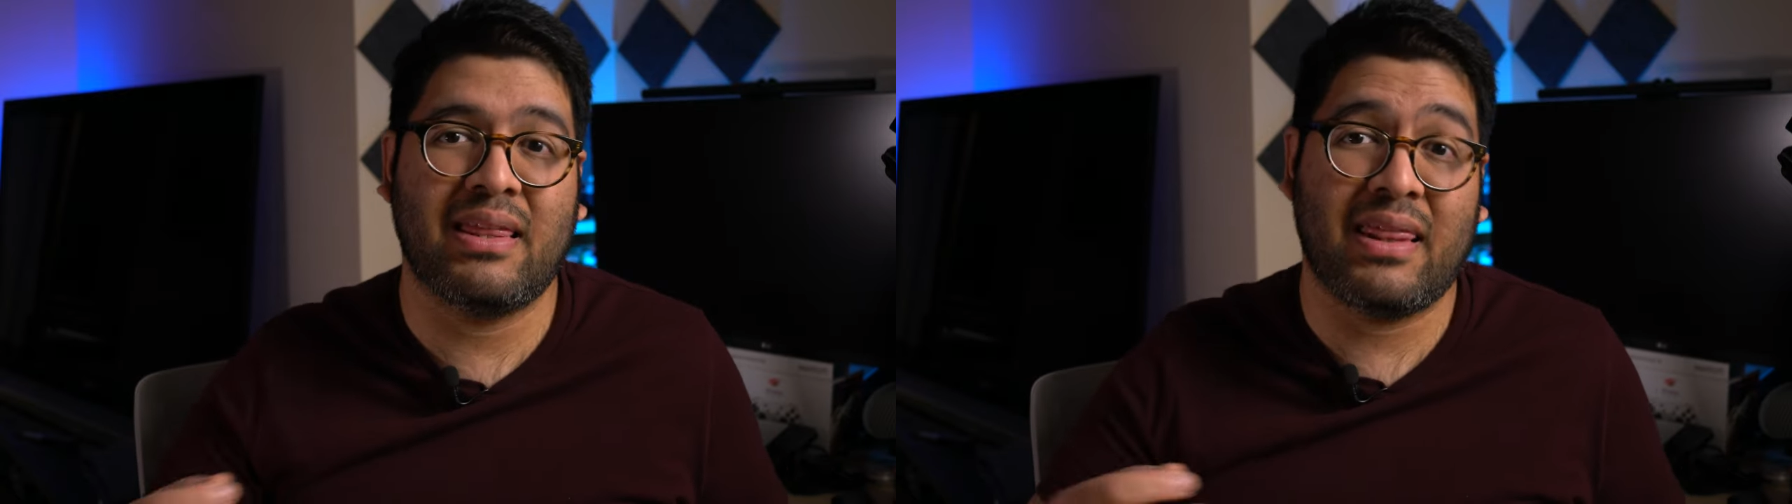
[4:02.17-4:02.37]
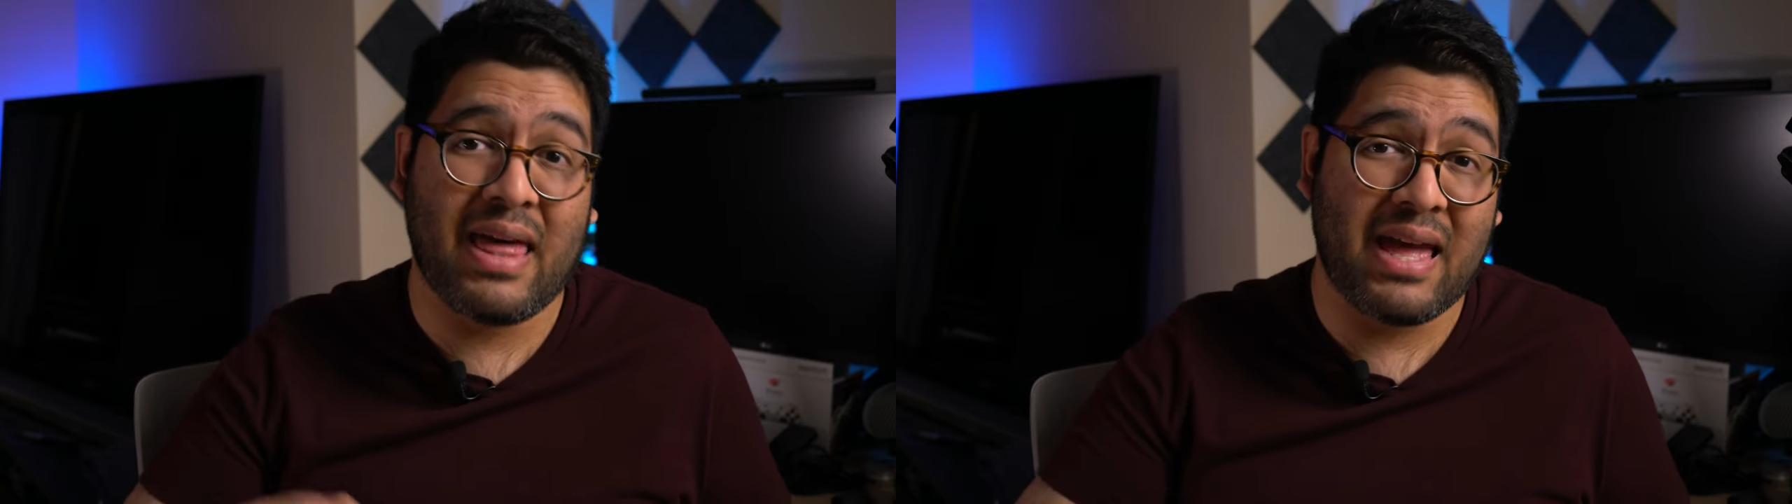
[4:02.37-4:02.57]

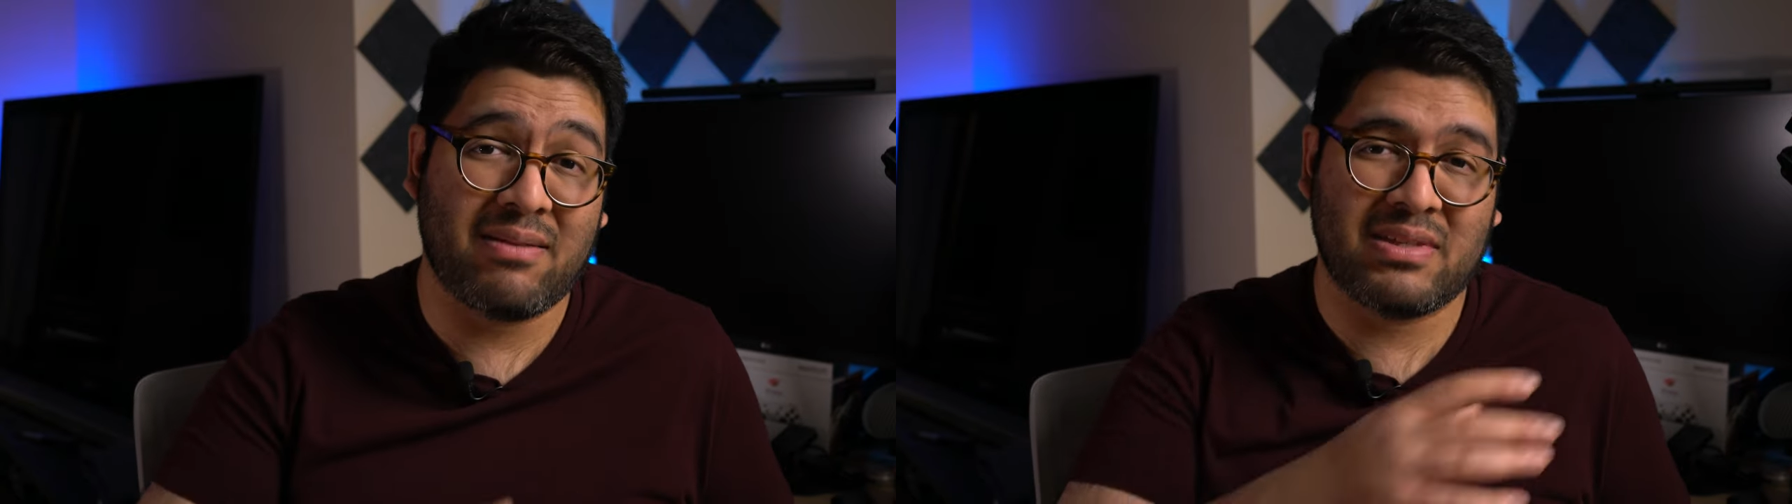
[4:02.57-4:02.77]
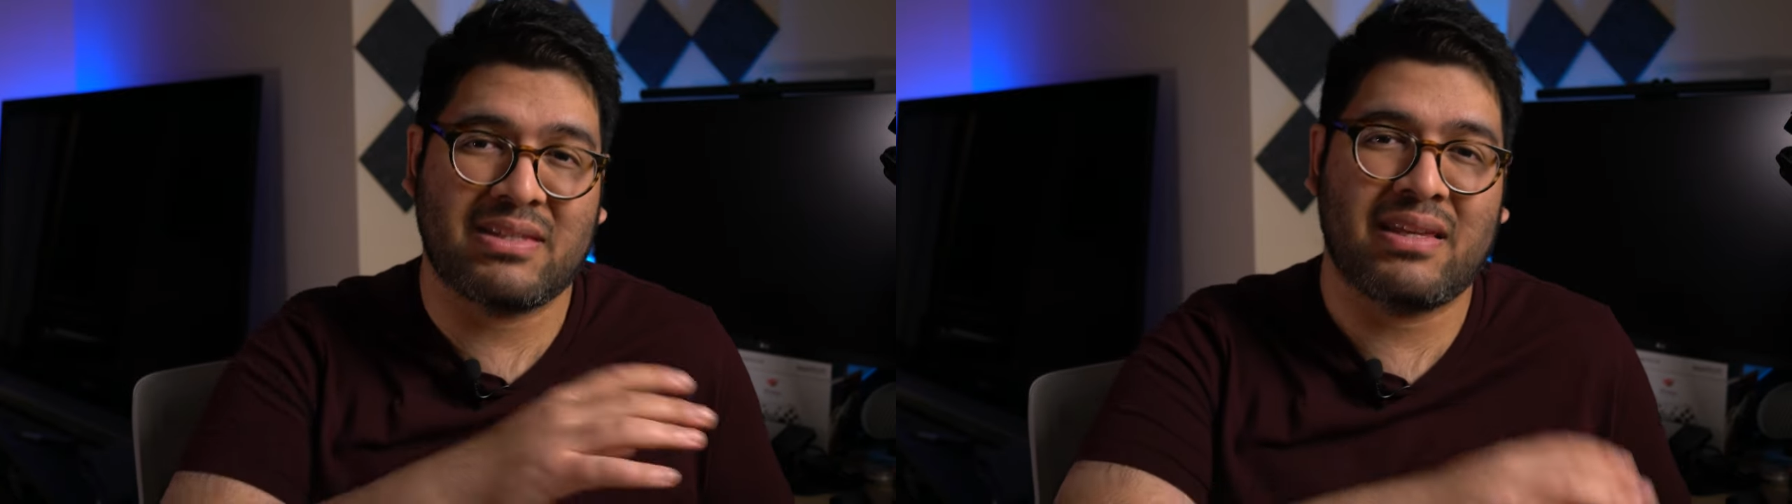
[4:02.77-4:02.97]

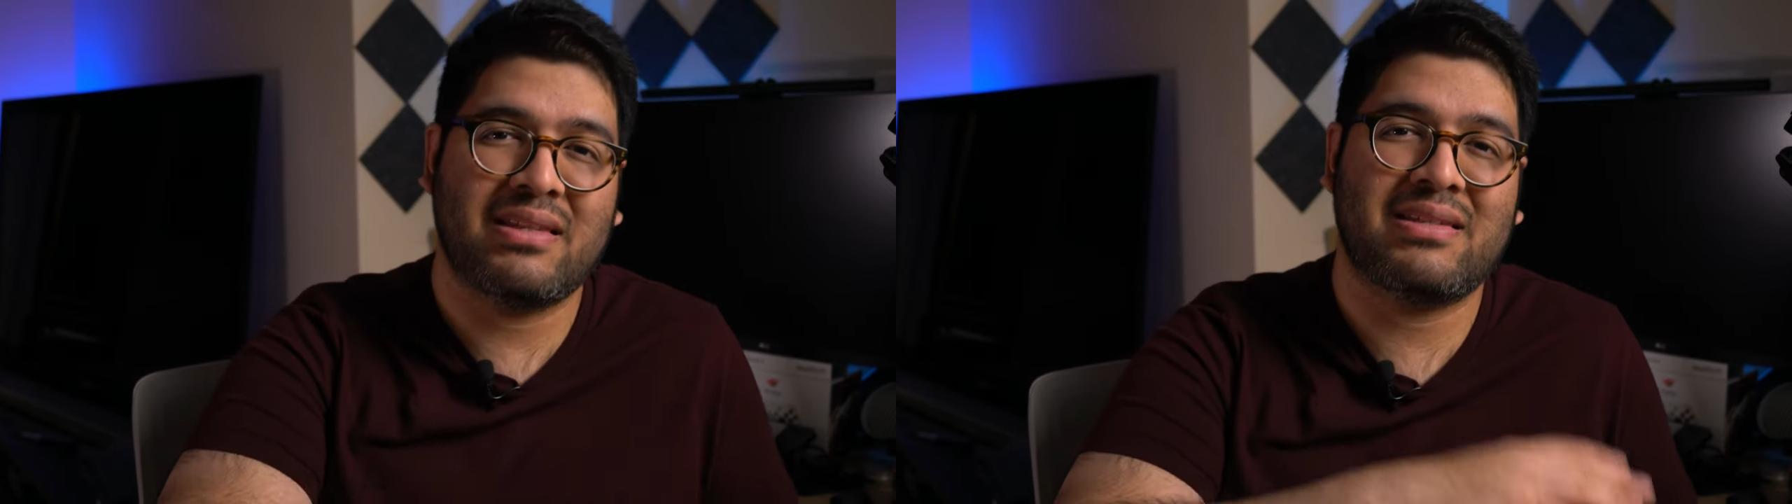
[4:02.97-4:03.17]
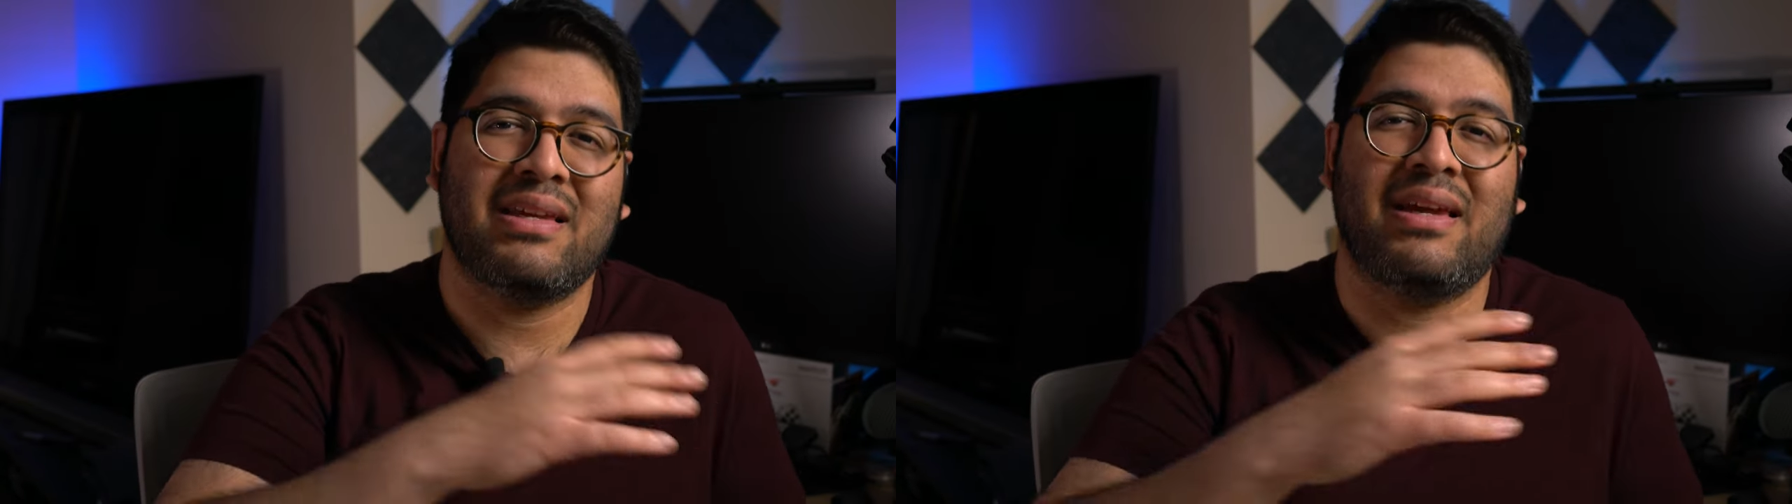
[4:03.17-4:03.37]
that,
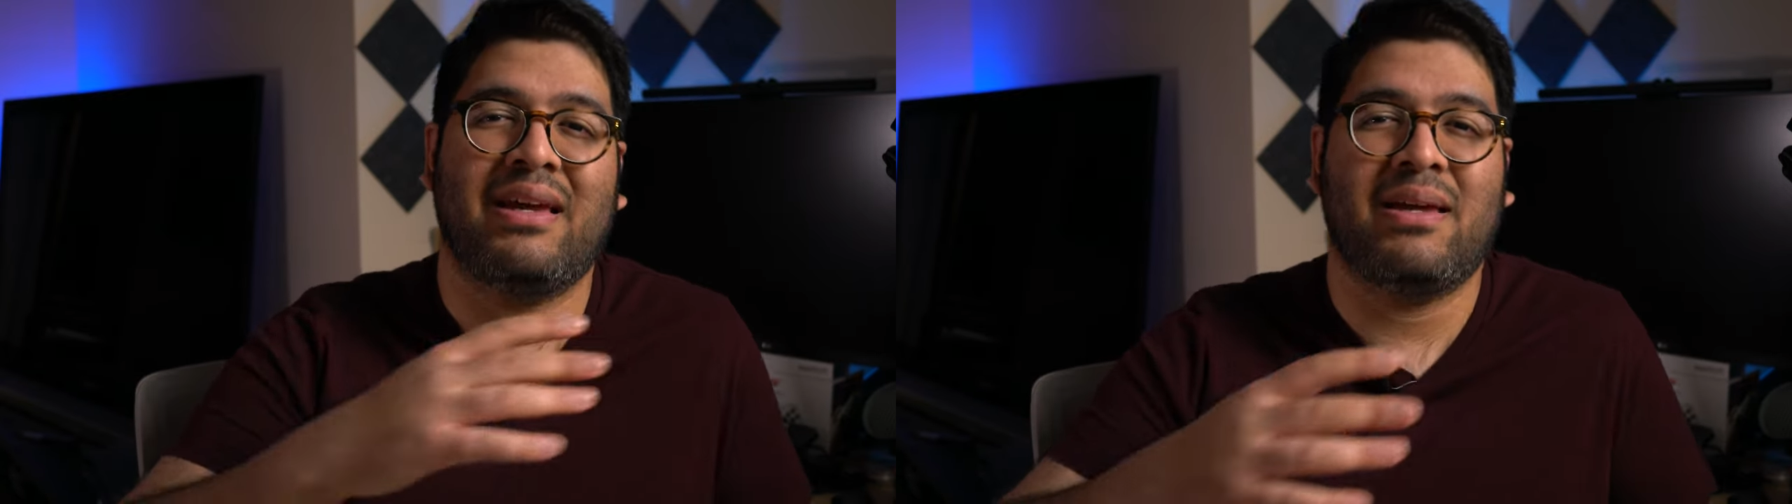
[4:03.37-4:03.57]
since,